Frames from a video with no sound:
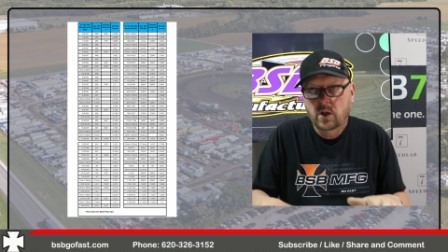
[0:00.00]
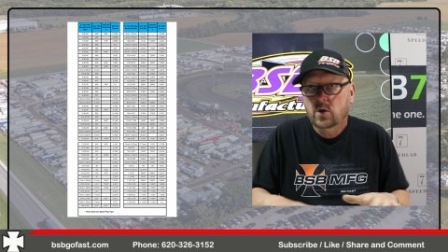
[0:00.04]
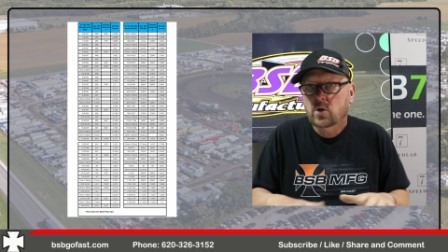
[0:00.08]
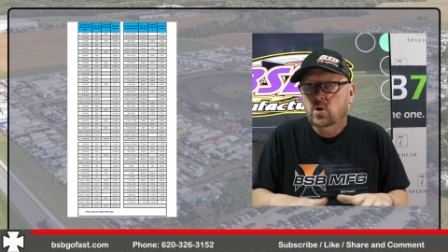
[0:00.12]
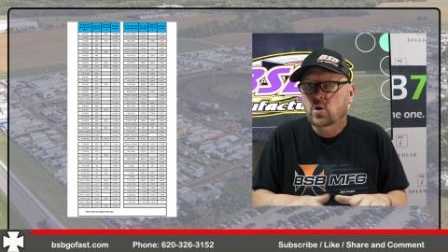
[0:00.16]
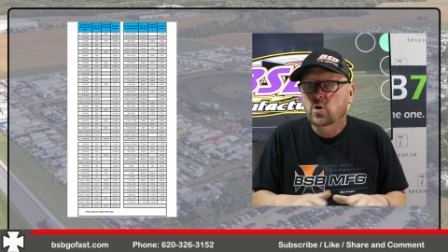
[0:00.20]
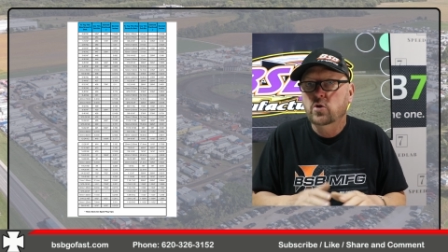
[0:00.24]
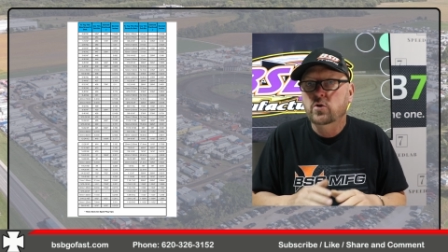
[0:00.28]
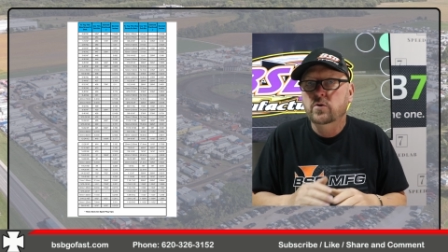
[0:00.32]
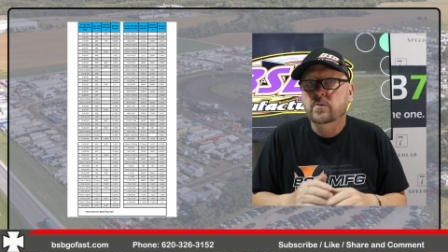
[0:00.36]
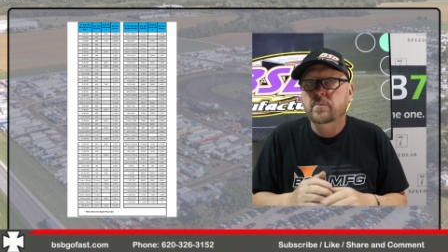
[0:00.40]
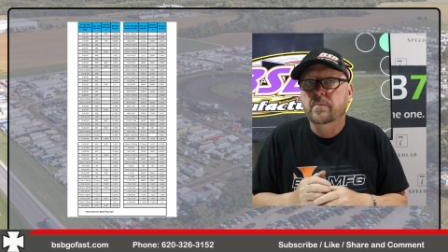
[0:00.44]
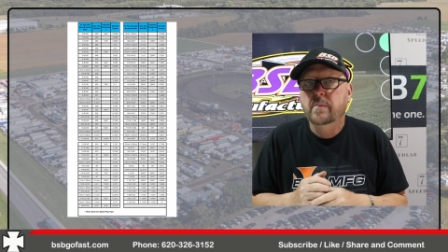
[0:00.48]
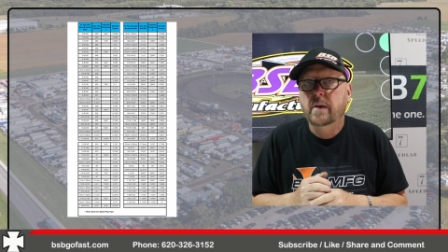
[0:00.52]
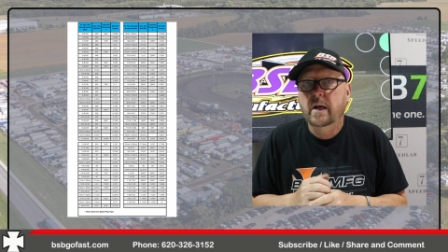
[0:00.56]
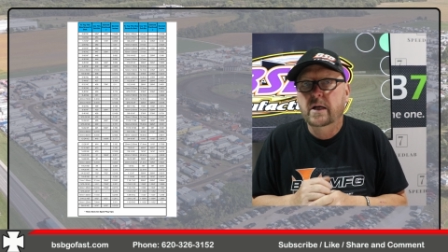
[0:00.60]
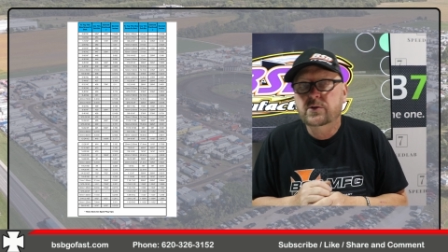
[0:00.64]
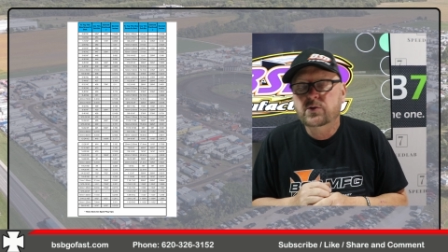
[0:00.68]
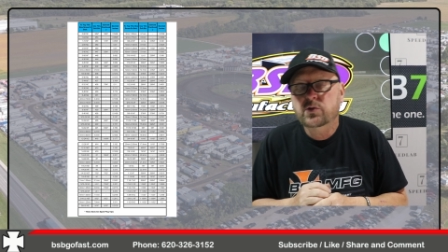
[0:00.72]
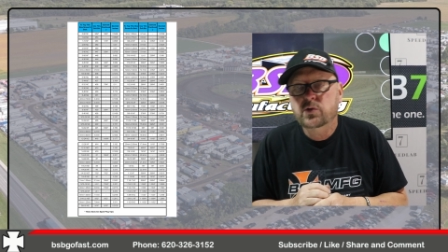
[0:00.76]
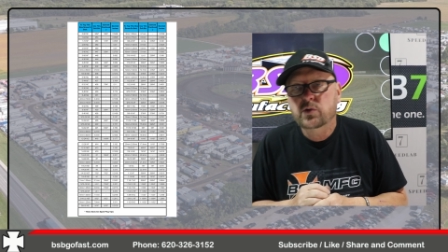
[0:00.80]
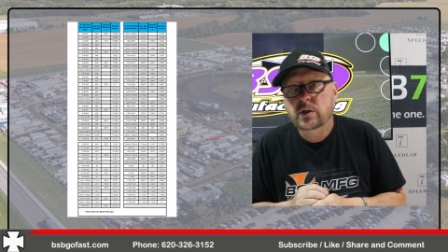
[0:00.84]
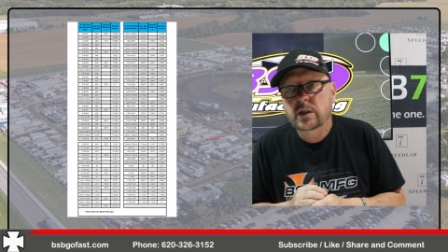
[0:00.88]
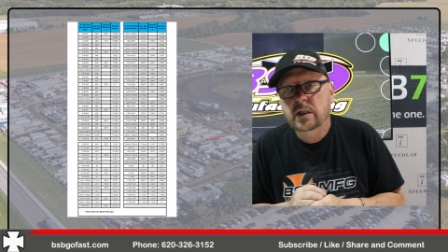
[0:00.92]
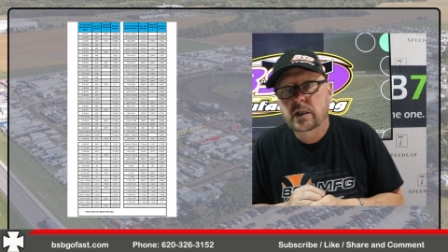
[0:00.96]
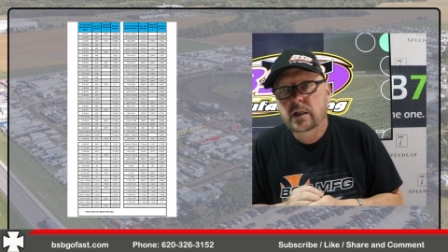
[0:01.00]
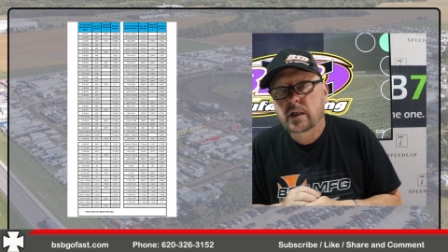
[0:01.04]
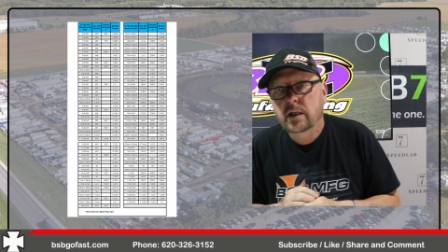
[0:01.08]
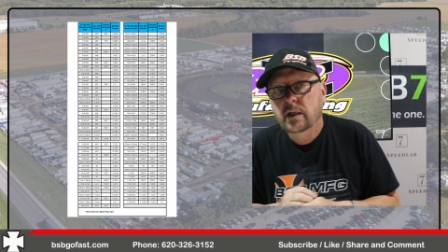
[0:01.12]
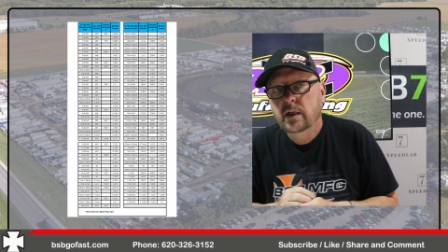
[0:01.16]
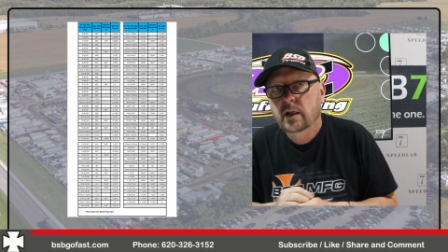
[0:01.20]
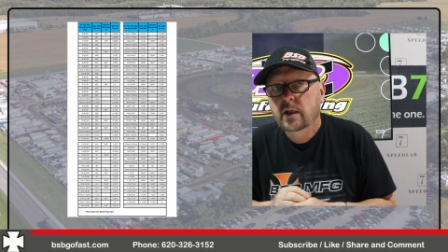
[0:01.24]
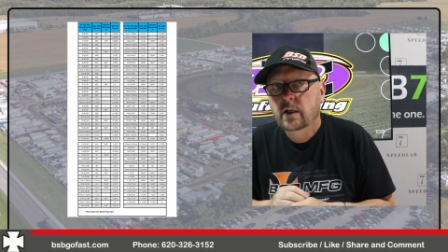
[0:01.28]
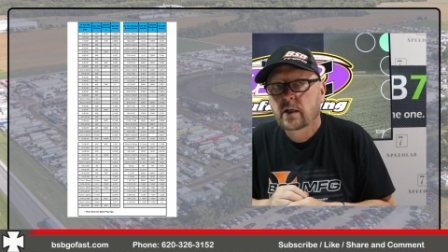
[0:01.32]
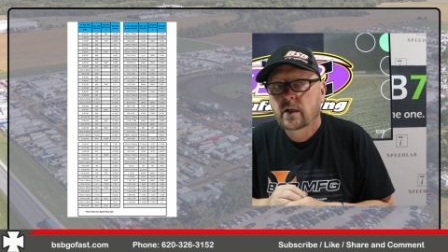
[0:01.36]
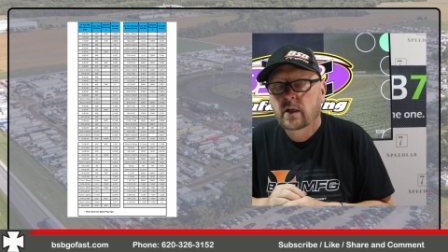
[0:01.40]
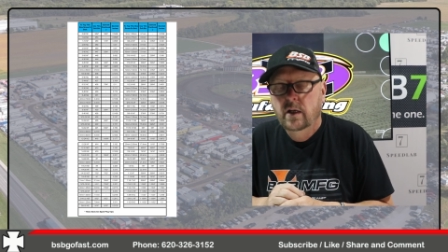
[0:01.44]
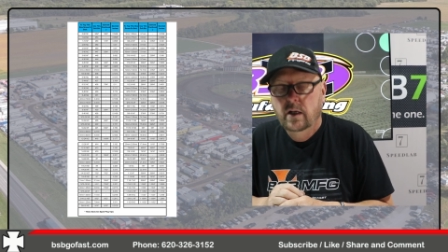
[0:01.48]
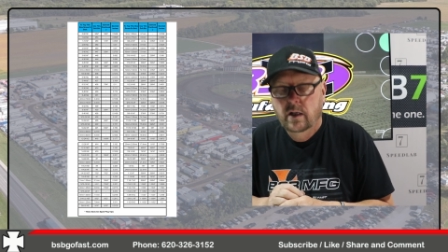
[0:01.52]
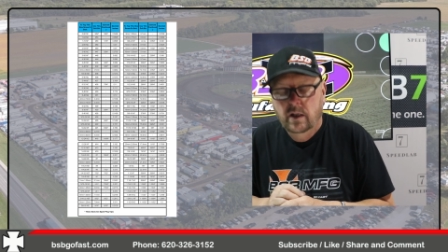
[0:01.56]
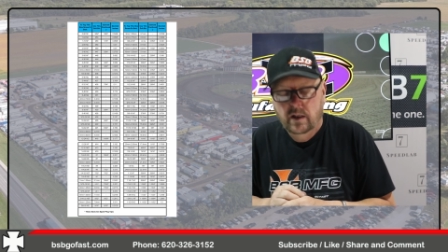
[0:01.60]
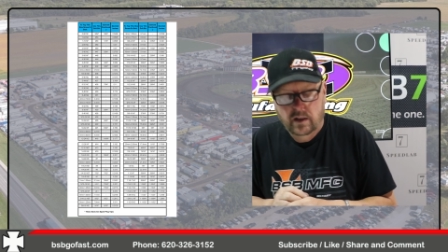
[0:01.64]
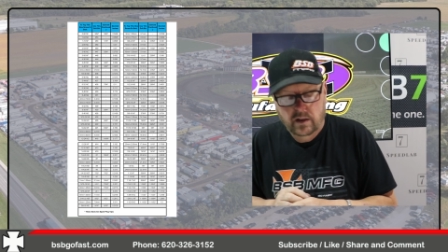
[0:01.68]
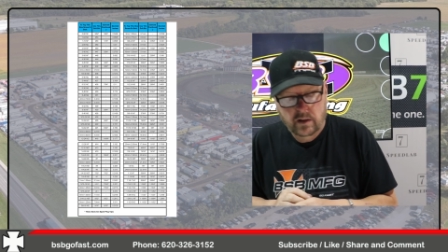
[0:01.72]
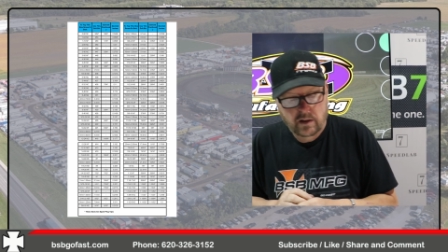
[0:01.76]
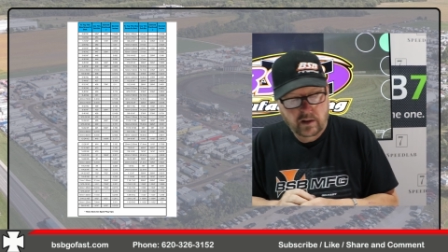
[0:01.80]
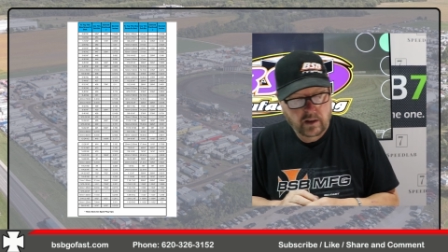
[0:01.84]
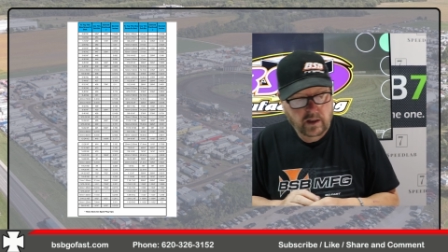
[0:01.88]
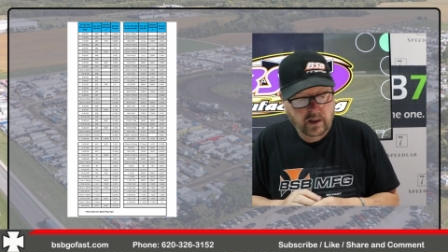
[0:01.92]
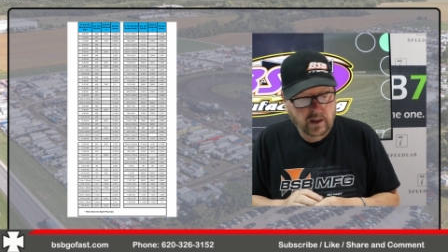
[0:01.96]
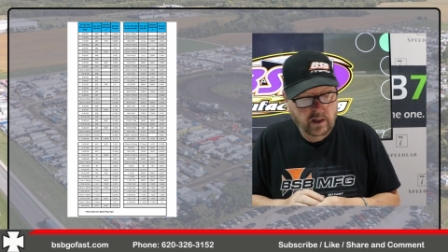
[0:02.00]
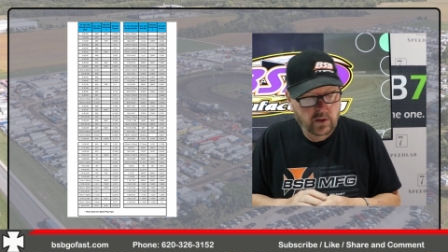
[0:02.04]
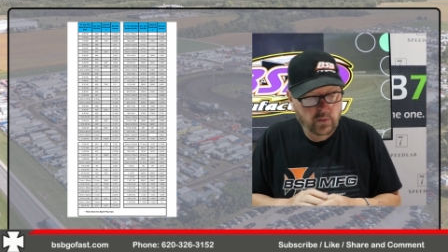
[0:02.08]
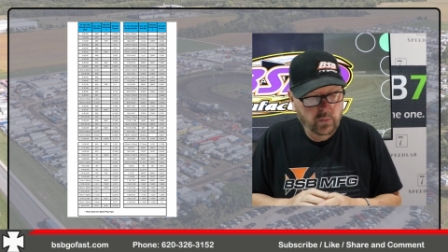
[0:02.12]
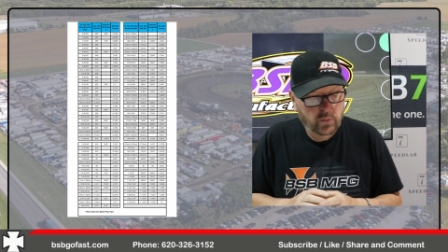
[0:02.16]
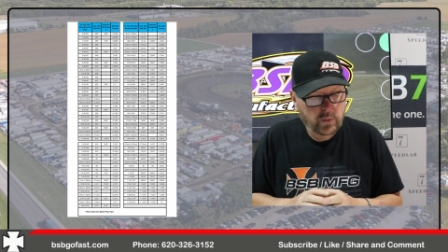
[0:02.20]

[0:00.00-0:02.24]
Including metric, uh,